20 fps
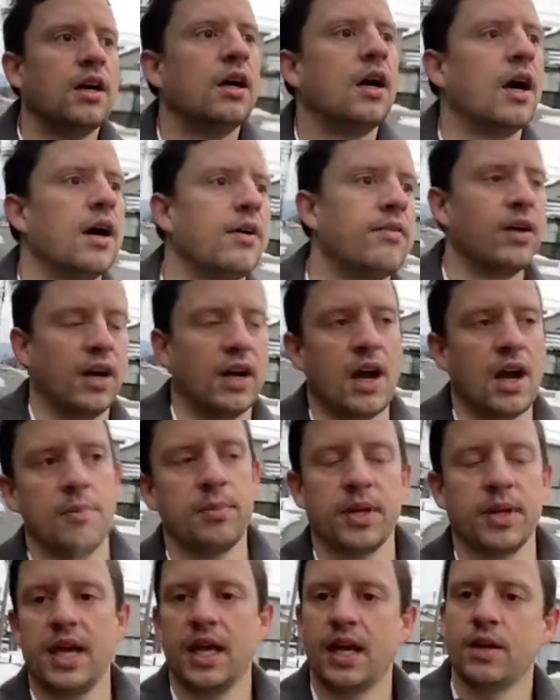I've had a
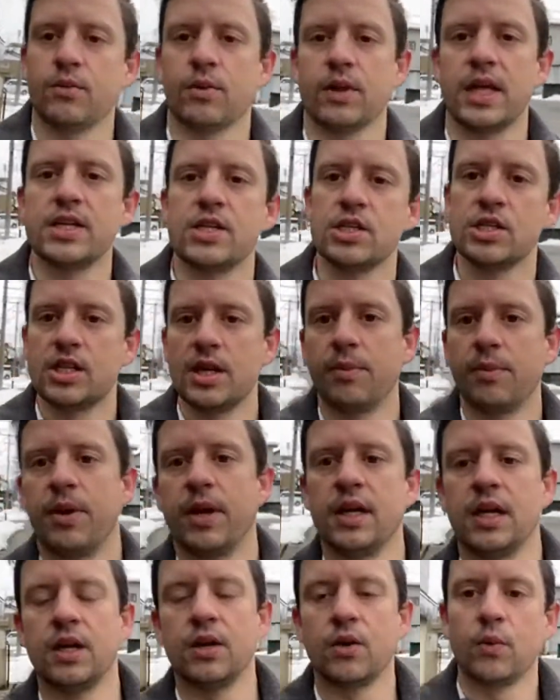complicated relationship
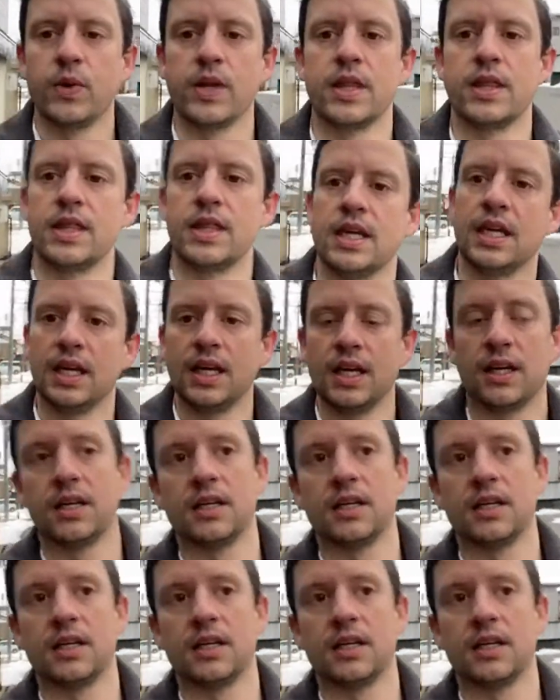with the